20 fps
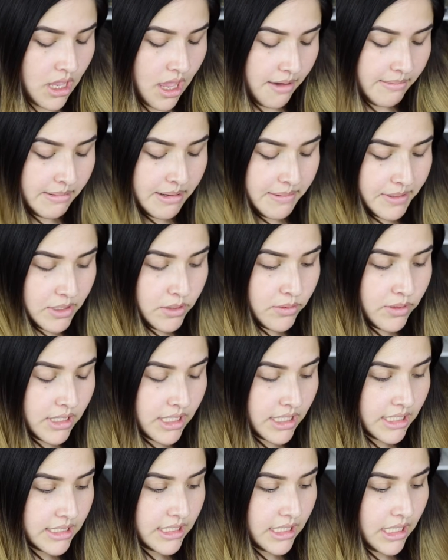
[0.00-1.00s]
I'm gonna be doing
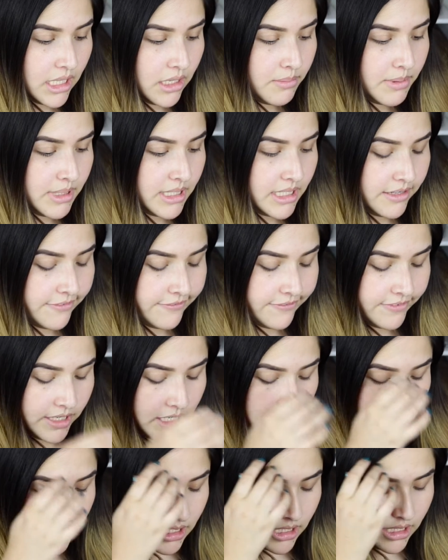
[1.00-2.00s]
this a little bit
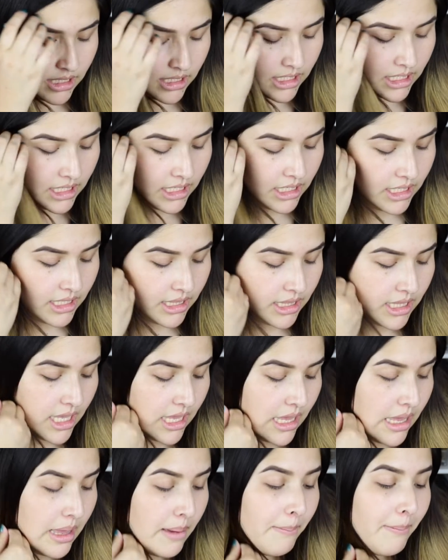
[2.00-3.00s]
differently
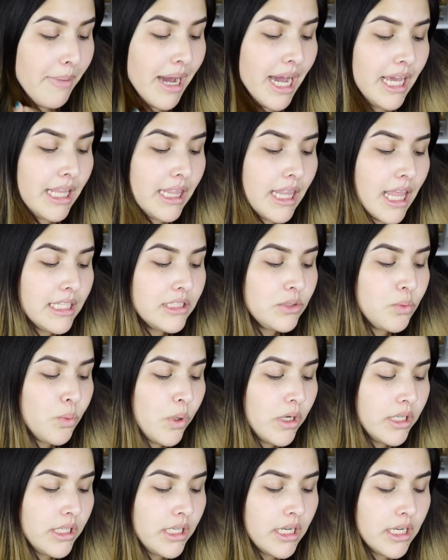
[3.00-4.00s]
than my last
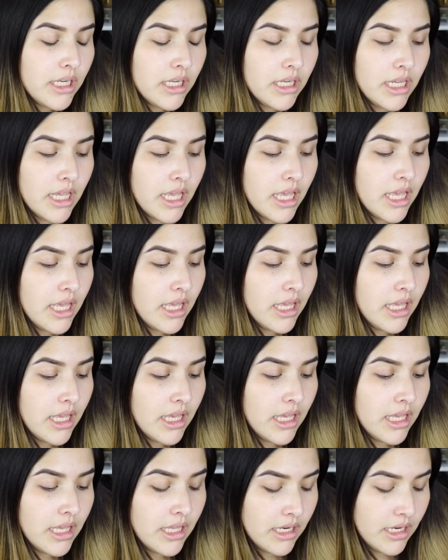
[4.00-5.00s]
one
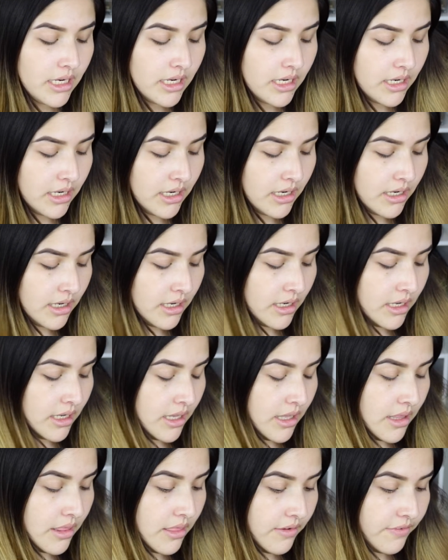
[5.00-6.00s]
and
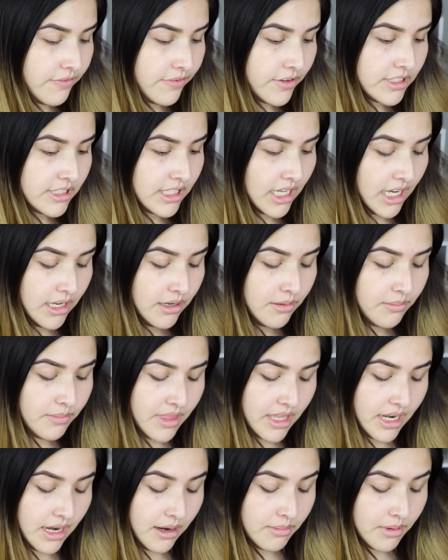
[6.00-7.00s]
the first item
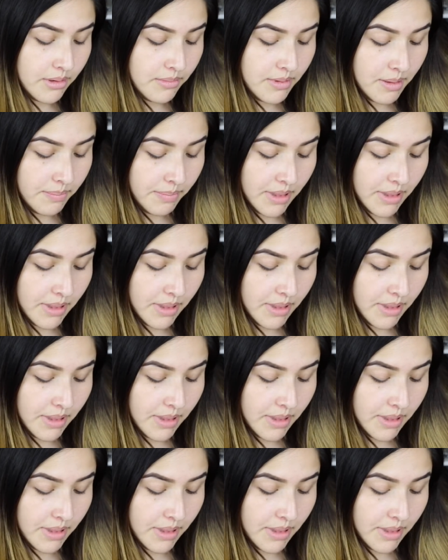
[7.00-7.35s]
that I'm going to be